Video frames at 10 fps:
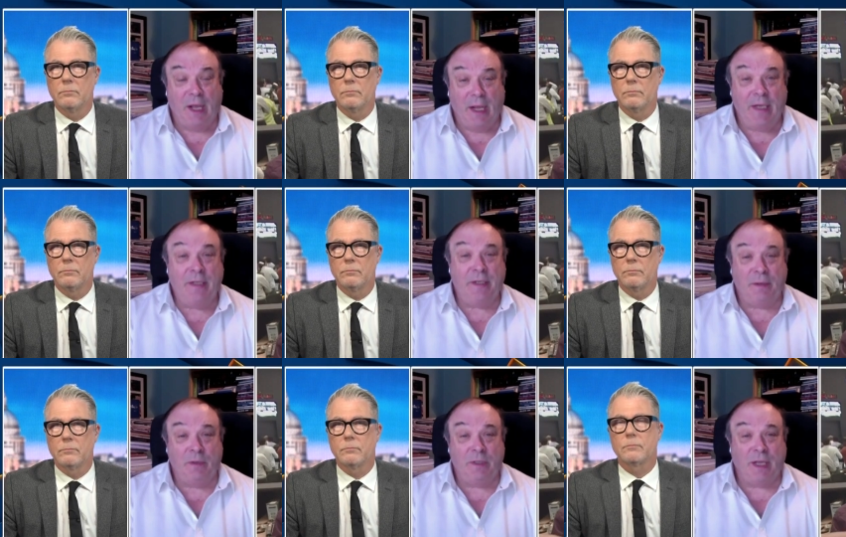
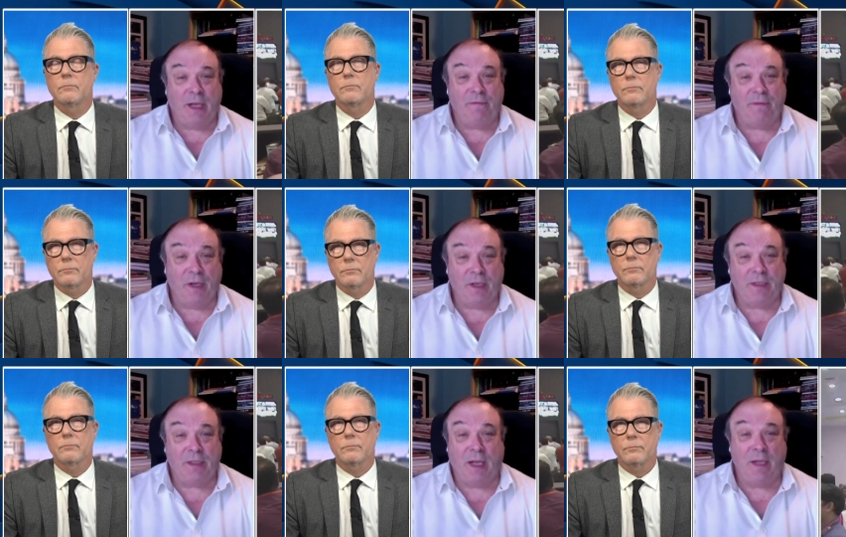Speaker 1: India was there
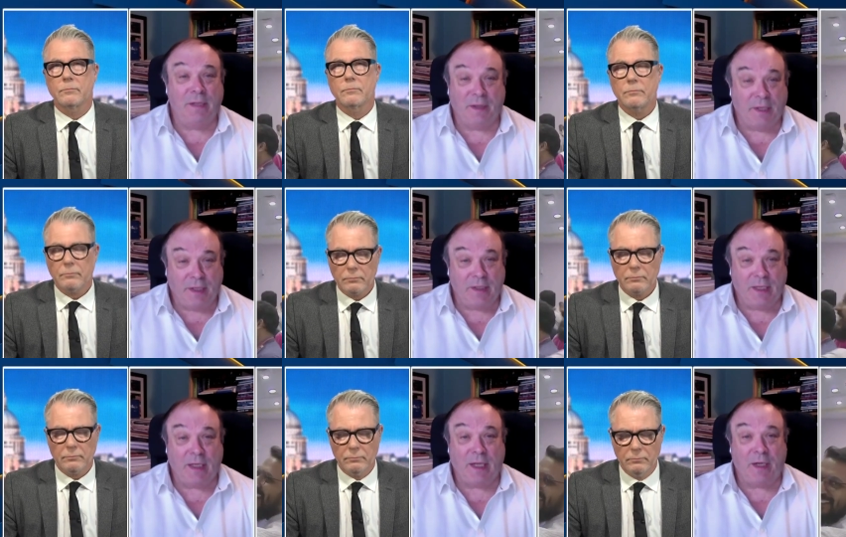first, and nothing can
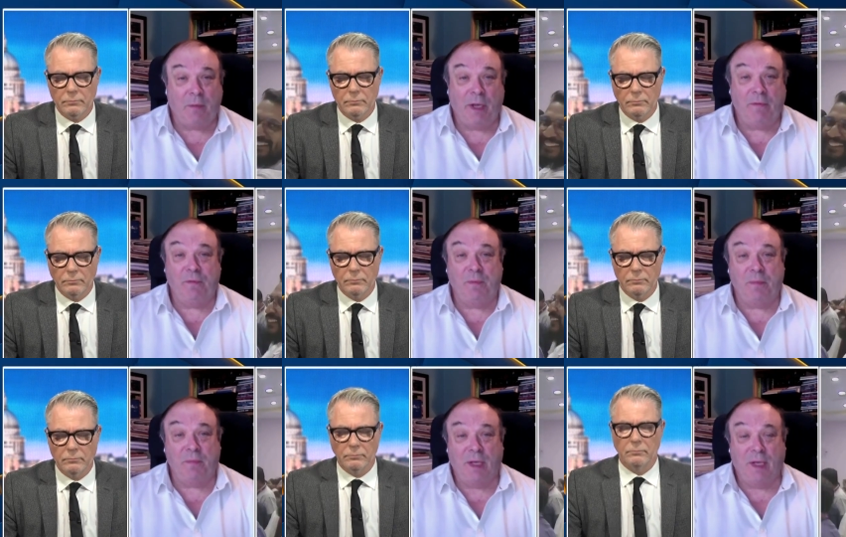take that away from
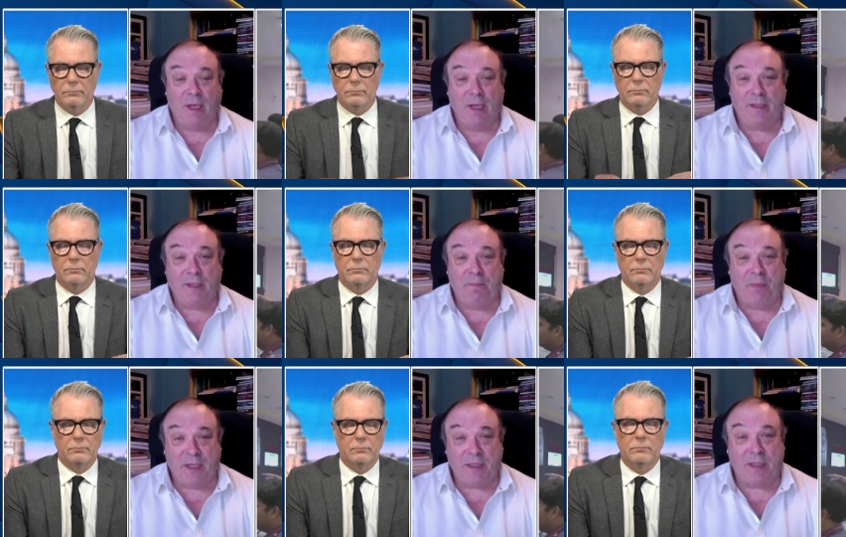them. It's a
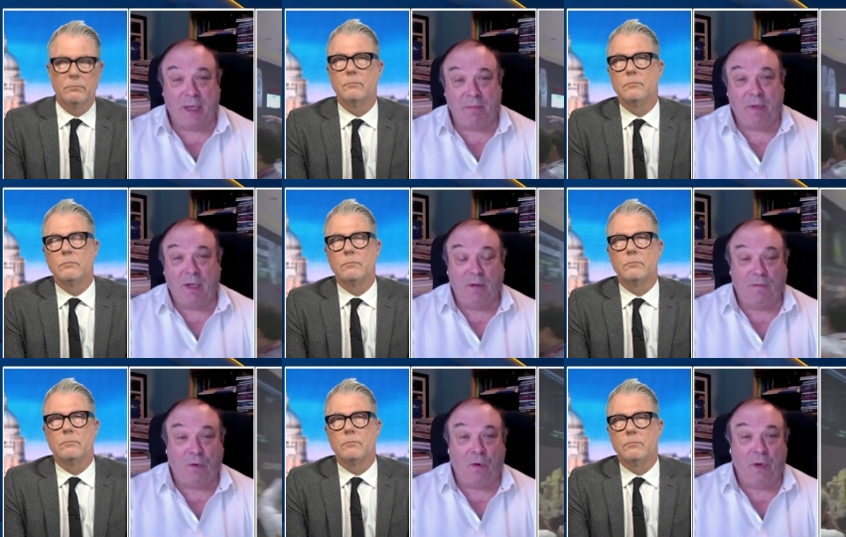big step
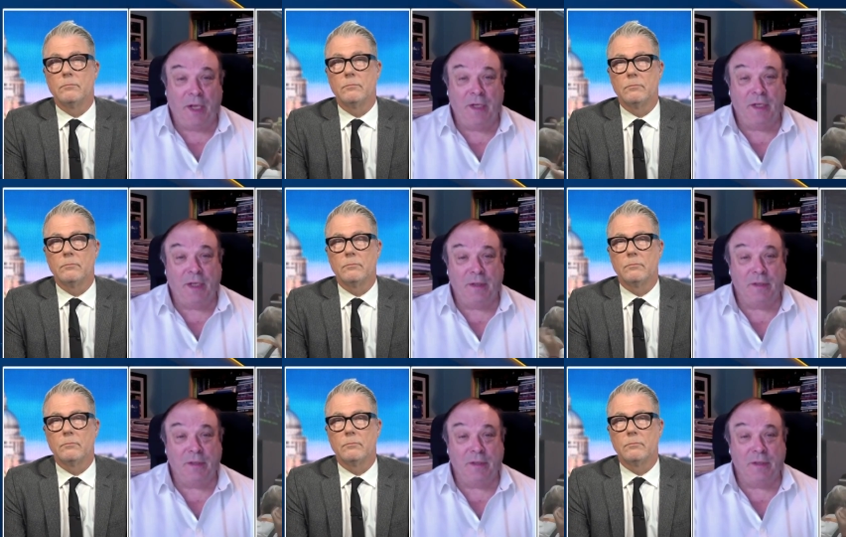for Indian